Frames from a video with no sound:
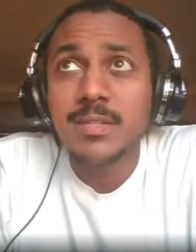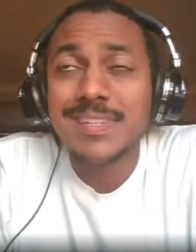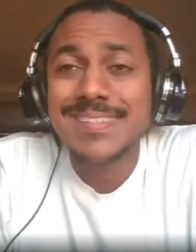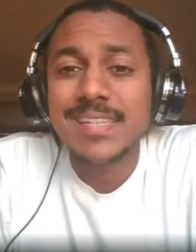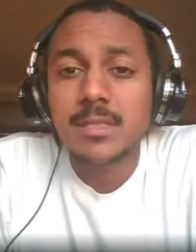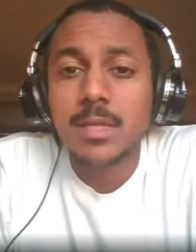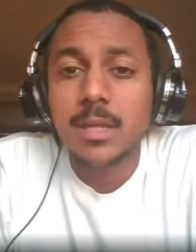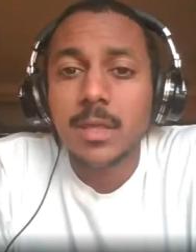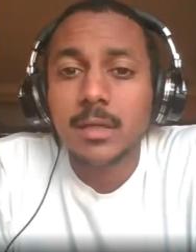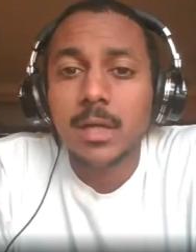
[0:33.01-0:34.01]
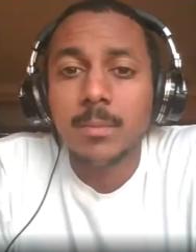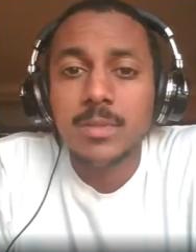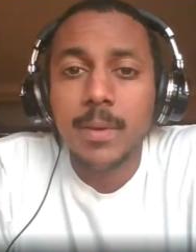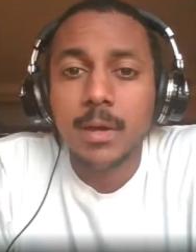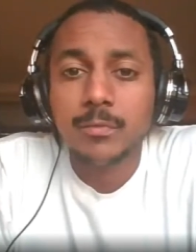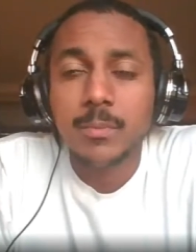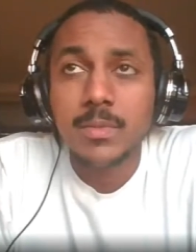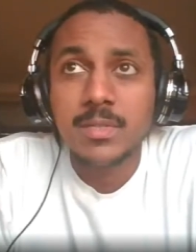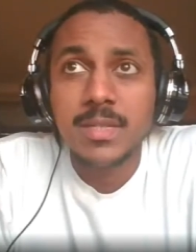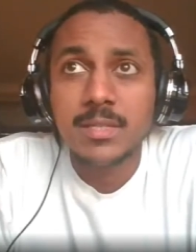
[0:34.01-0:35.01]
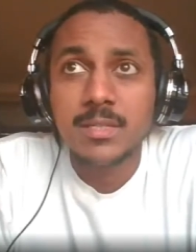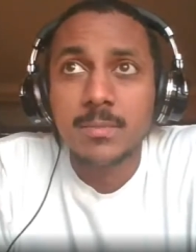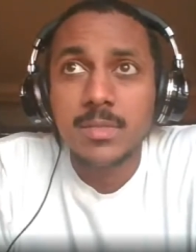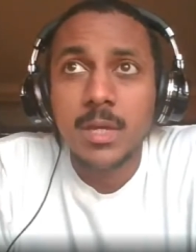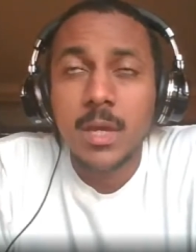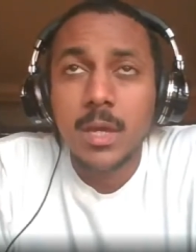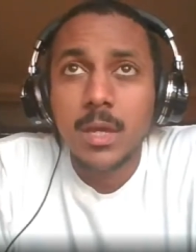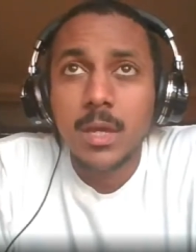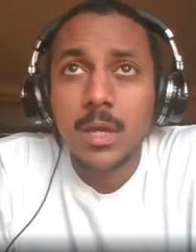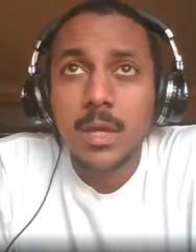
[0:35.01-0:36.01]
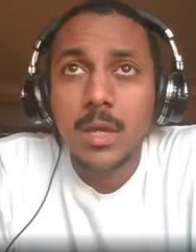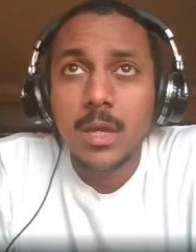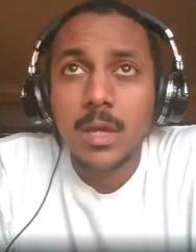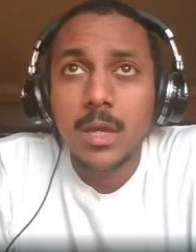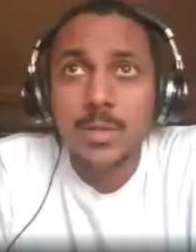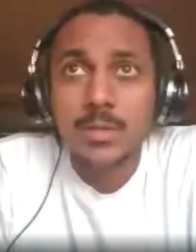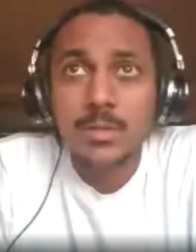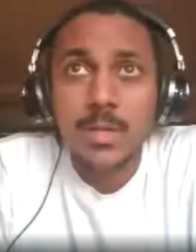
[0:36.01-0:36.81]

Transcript: distancing that comes about from the schisms, he gets close to us.